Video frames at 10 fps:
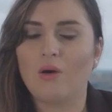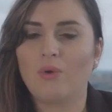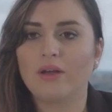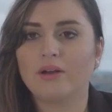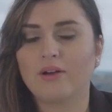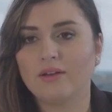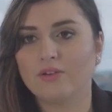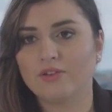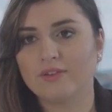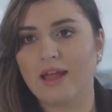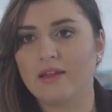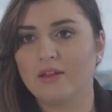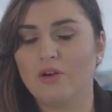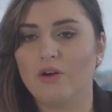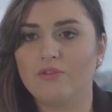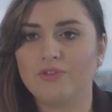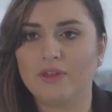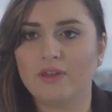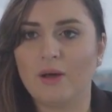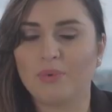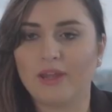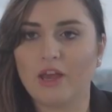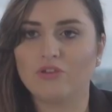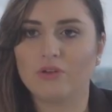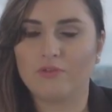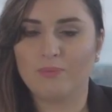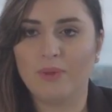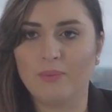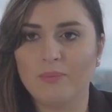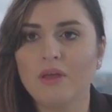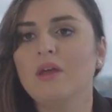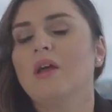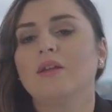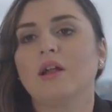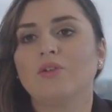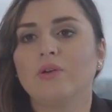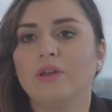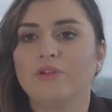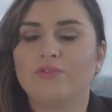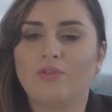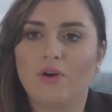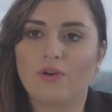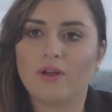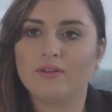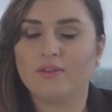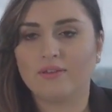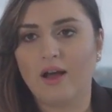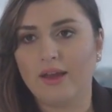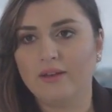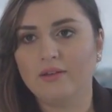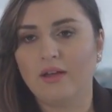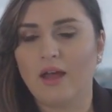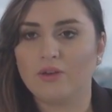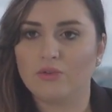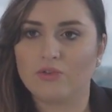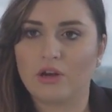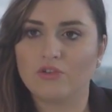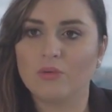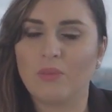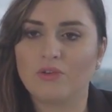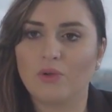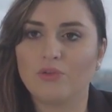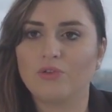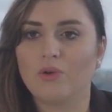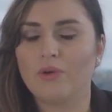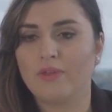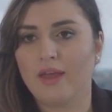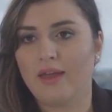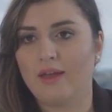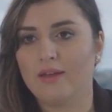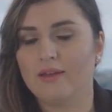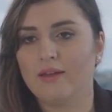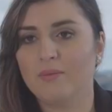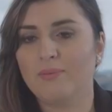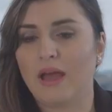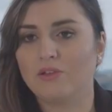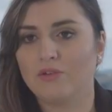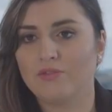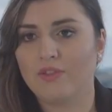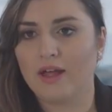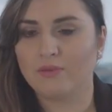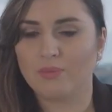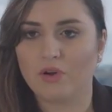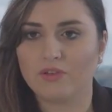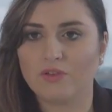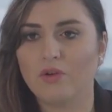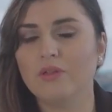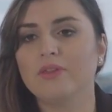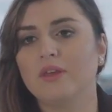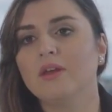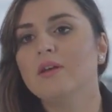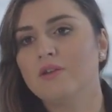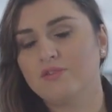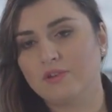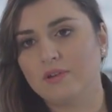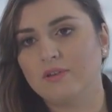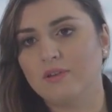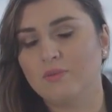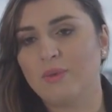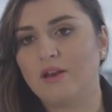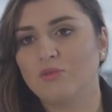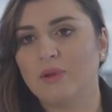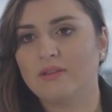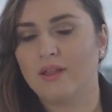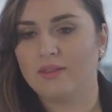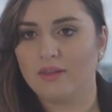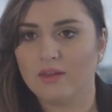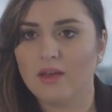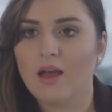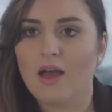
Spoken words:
a wider understanding of the application of BIM, not only for design and construction, but also the impact of that process on the facilities management and the